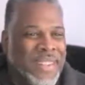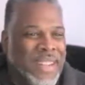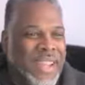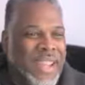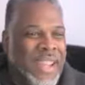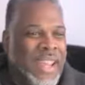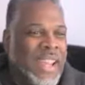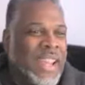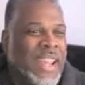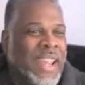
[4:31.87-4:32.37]

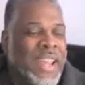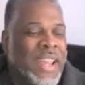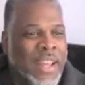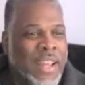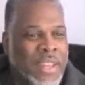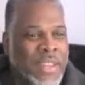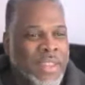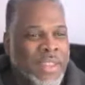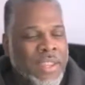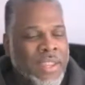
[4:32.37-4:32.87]
And
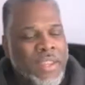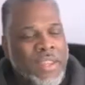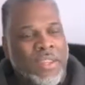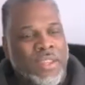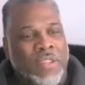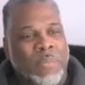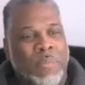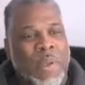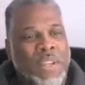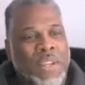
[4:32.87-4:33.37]
I think,
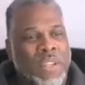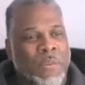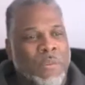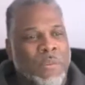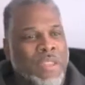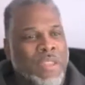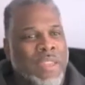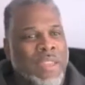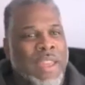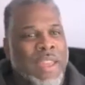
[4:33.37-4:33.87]
especially
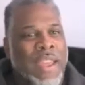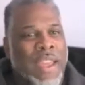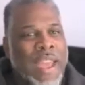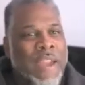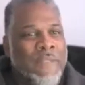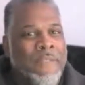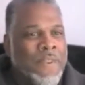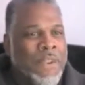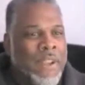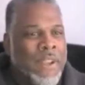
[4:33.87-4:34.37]
with like
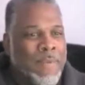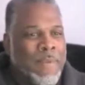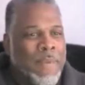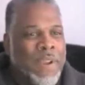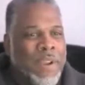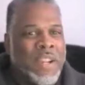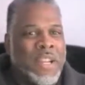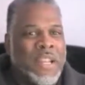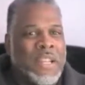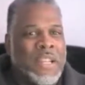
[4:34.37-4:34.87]
African
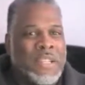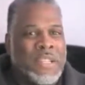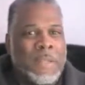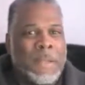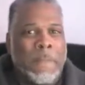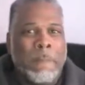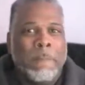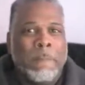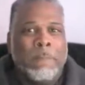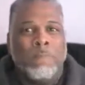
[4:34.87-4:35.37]

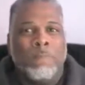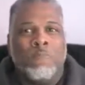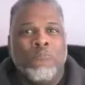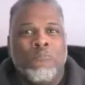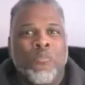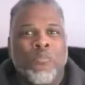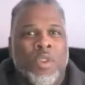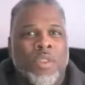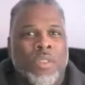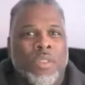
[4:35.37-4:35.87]
Americans,
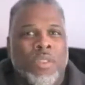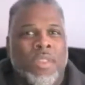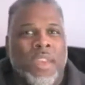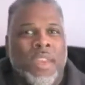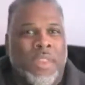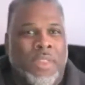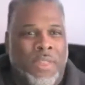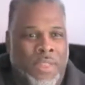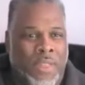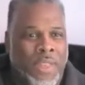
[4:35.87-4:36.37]
they
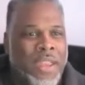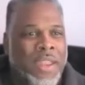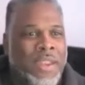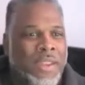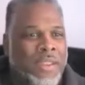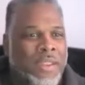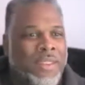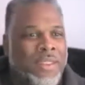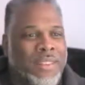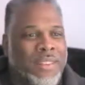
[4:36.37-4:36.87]
think
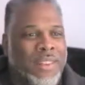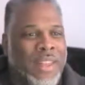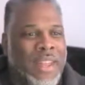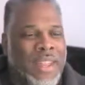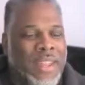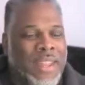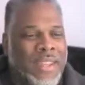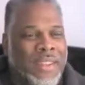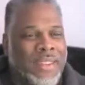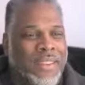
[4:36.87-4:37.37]

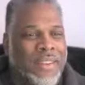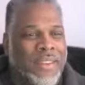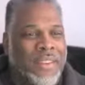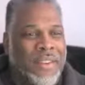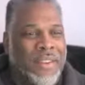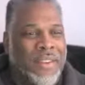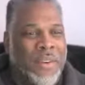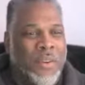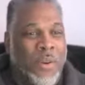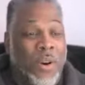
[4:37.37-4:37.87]
like
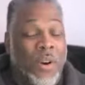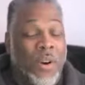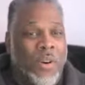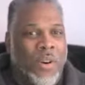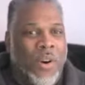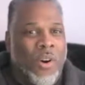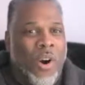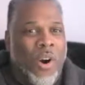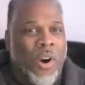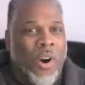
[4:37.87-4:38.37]

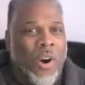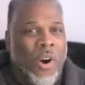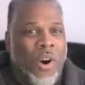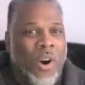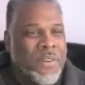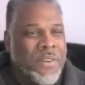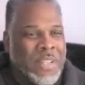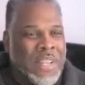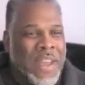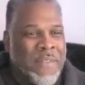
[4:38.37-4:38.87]
all we
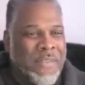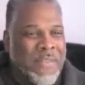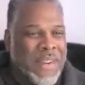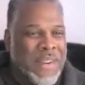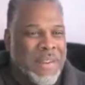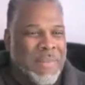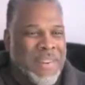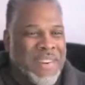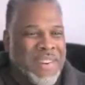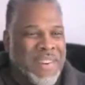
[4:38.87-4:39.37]
know is African
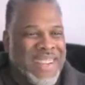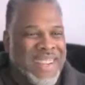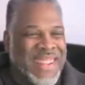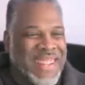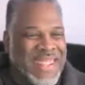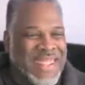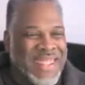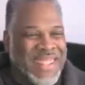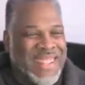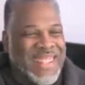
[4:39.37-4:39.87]

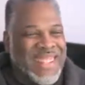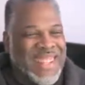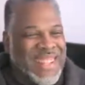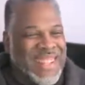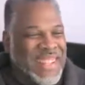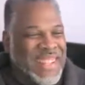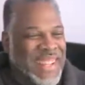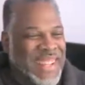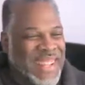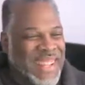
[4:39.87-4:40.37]
Americans.
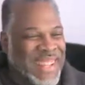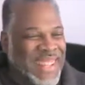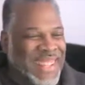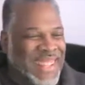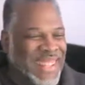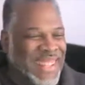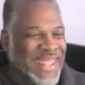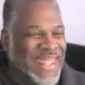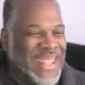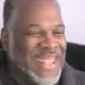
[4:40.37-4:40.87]

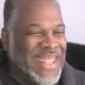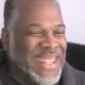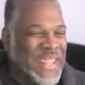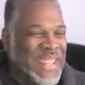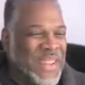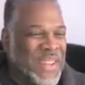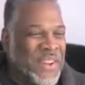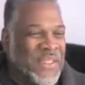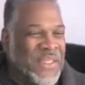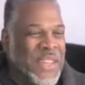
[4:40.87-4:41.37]

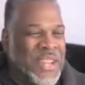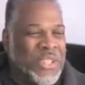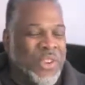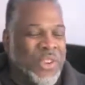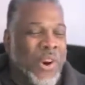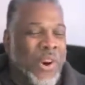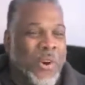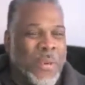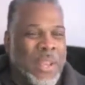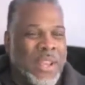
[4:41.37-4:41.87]
That's
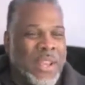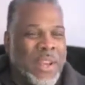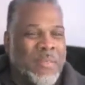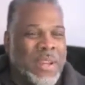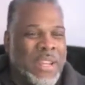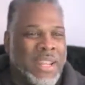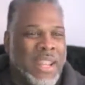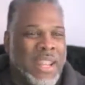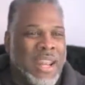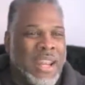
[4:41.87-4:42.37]
all we come
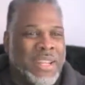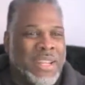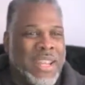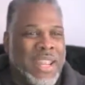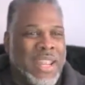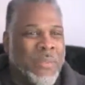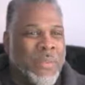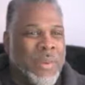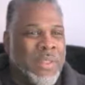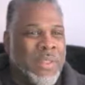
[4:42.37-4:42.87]
into
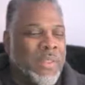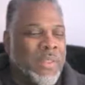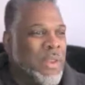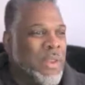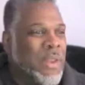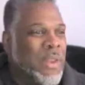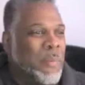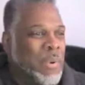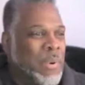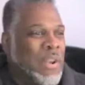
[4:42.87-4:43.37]
contact with.
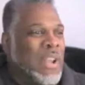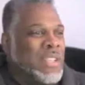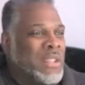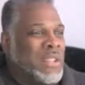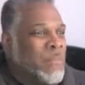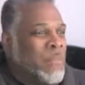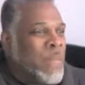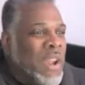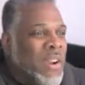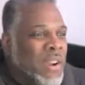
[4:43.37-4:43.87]
But as
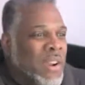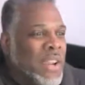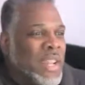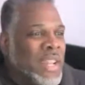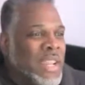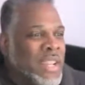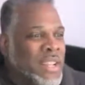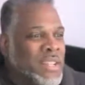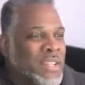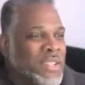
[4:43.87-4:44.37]

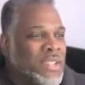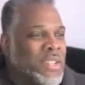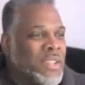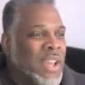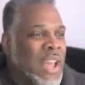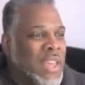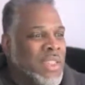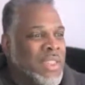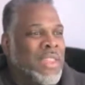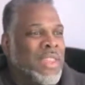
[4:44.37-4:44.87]
Americans,
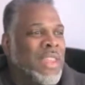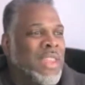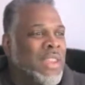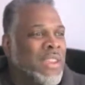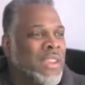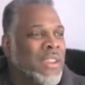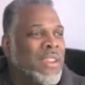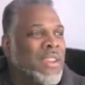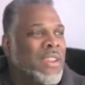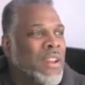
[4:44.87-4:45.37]
I
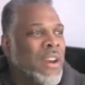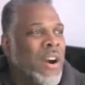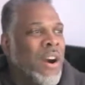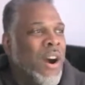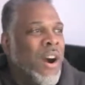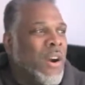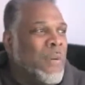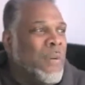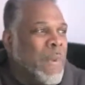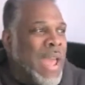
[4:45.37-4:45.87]
think
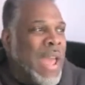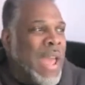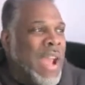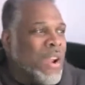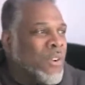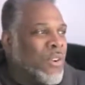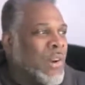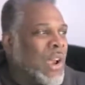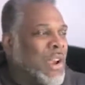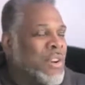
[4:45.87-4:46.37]
our
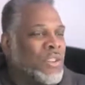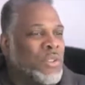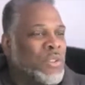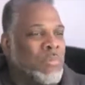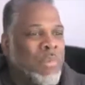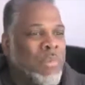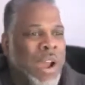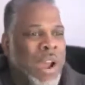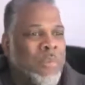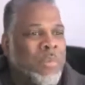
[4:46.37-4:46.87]
backgrounds
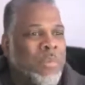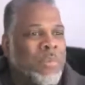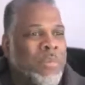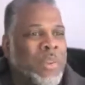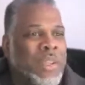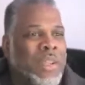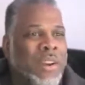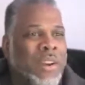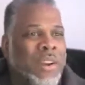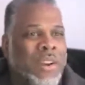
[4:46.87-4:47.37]

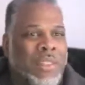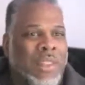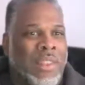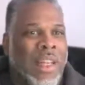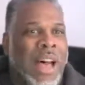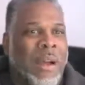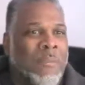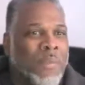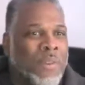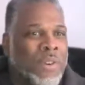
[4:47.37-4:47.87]
probably are a
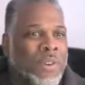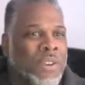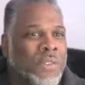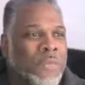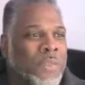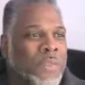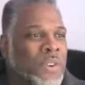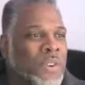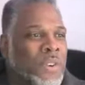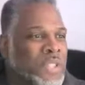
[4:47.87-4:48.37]
lot more
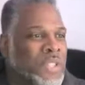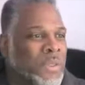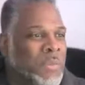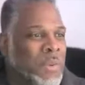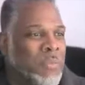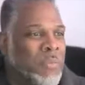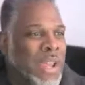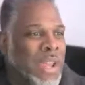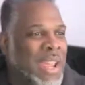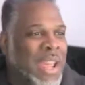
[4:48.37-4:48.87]
diverse, and
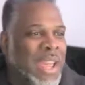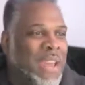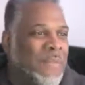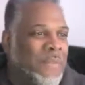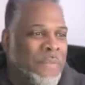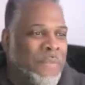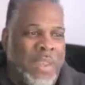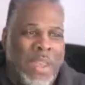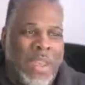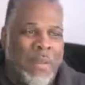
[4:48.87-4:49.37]
we might
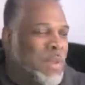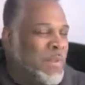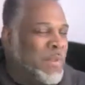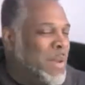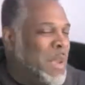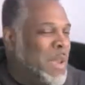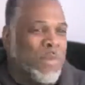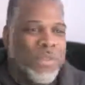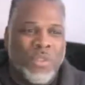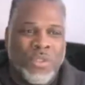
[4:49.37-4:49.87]
have family
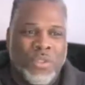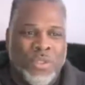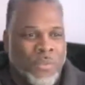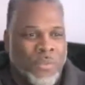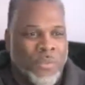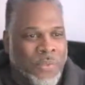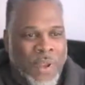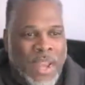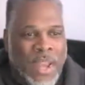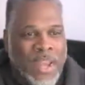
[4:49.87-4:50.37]
members or
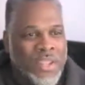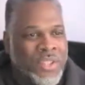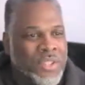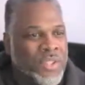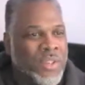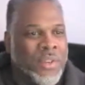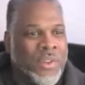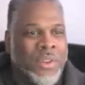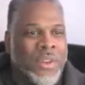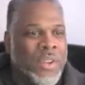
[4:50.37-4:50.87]
friends
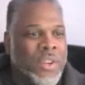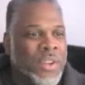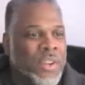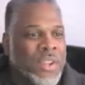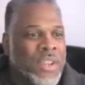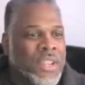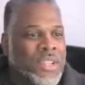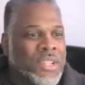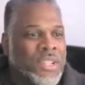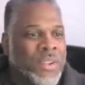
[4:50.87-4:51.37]
or
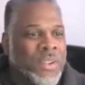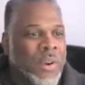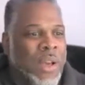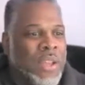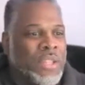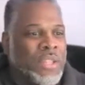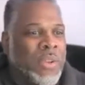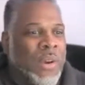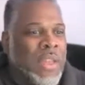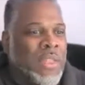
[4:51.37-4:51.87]
so
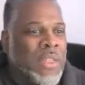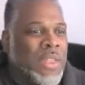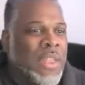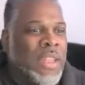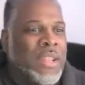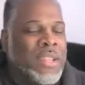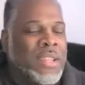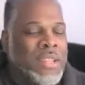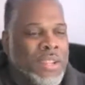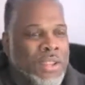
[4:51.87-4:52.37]
I
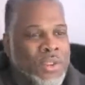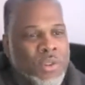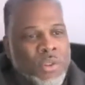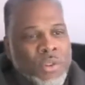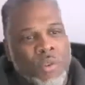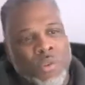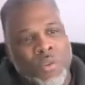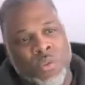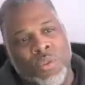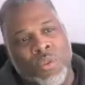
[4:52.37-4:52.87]
think the
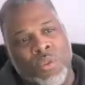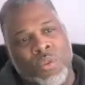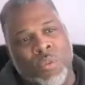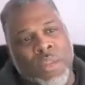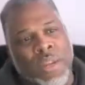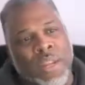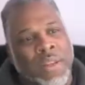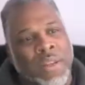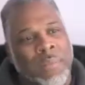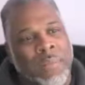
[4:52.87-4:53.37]
news
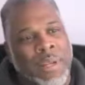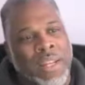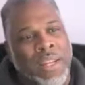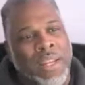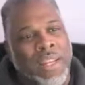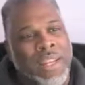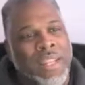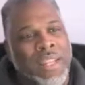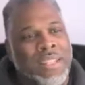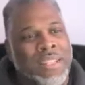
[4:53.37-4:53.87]
when it
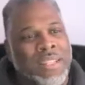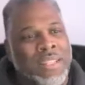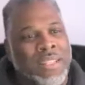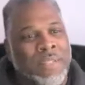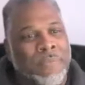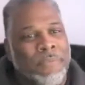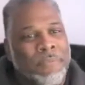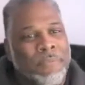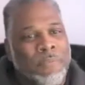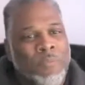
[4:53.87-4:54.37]

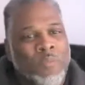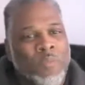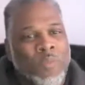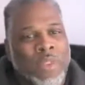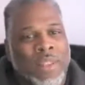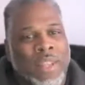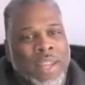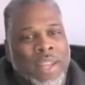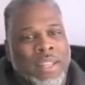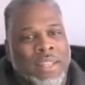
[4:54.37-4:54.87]
hits
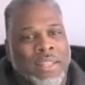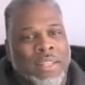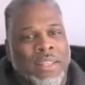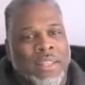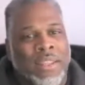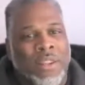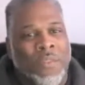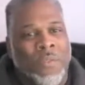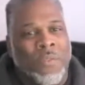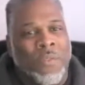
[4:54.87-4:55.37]
like
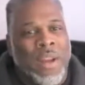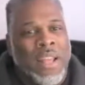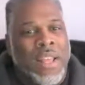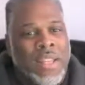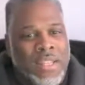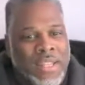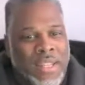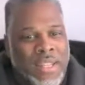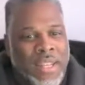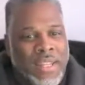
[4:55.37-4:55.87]
the
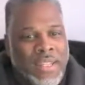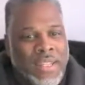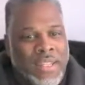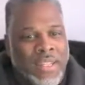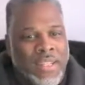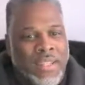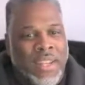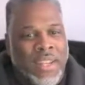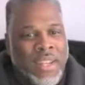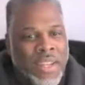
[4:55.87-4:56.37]
violence
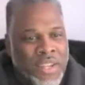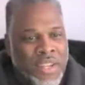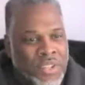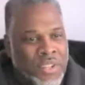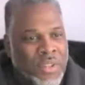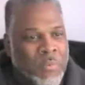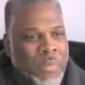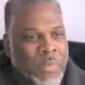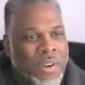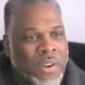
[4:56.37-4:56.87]
against
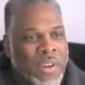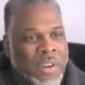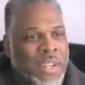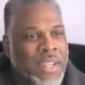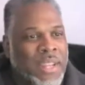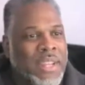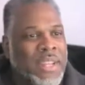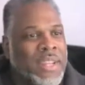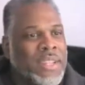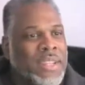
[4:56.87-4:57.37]
Asian
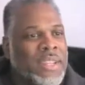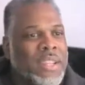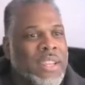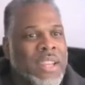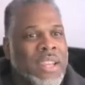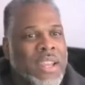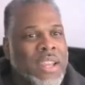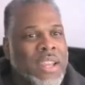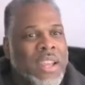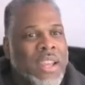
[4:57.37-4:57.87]
Americans,
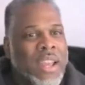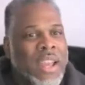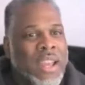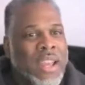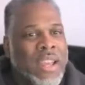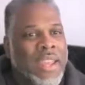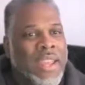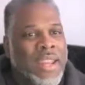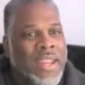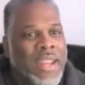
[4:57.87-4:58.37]

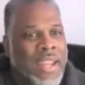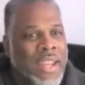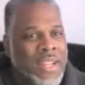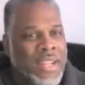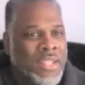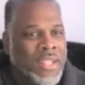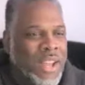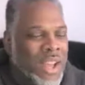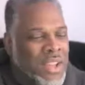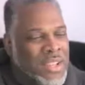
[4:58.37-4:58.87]
it
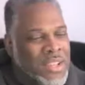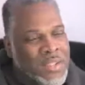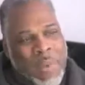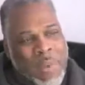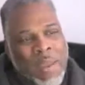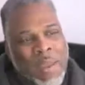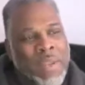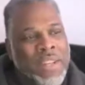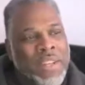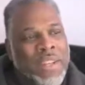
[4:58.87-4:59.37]
hits us
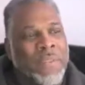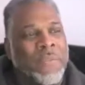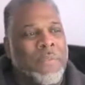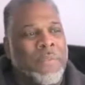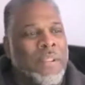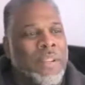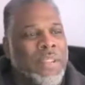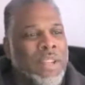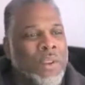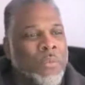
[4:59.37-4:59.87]
maybe
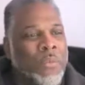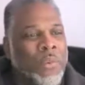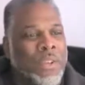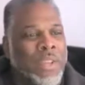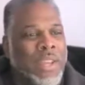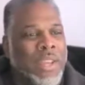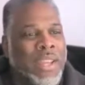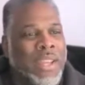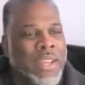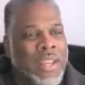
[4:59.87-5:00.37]
different than it would
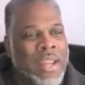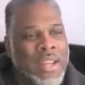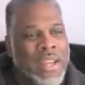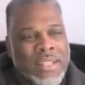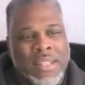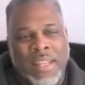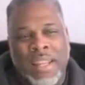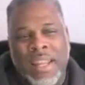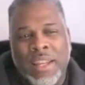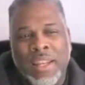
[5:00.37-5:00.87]
like an
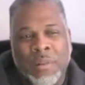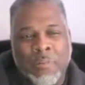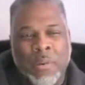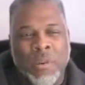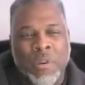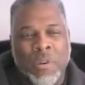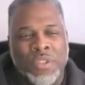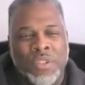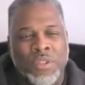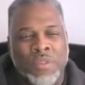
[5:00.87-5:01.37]
Icelandic
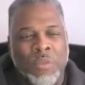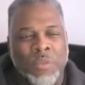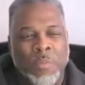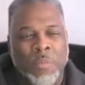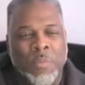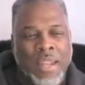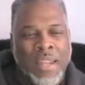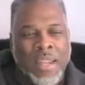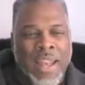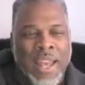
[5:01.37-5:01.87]
person who
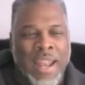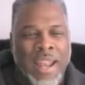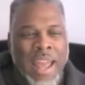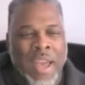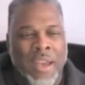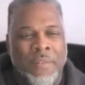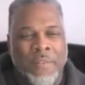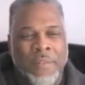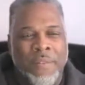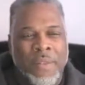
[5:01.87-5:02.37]
may not
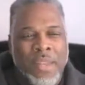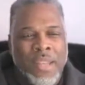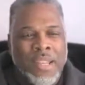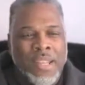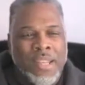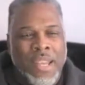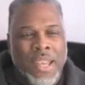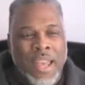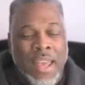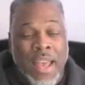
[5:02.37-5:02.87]
have
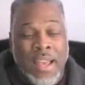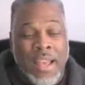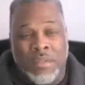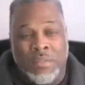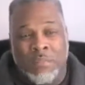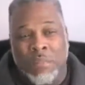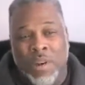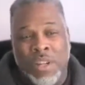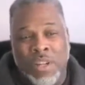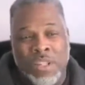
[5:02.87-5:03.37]
as
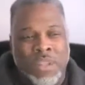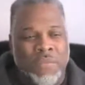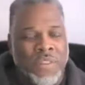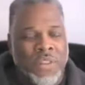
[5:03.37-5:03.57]
much of a